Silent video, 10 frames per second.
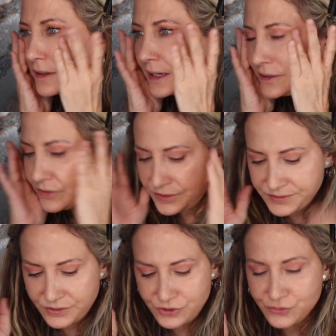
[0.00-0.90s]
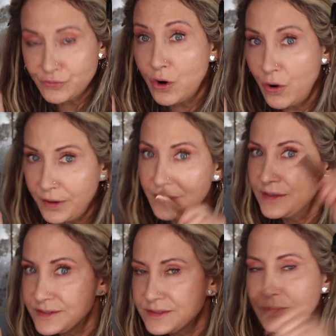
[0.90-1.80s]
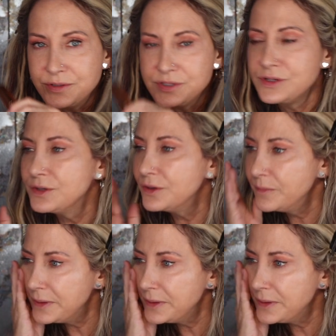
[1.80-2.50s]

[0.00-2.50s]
And you're also drawing this on too.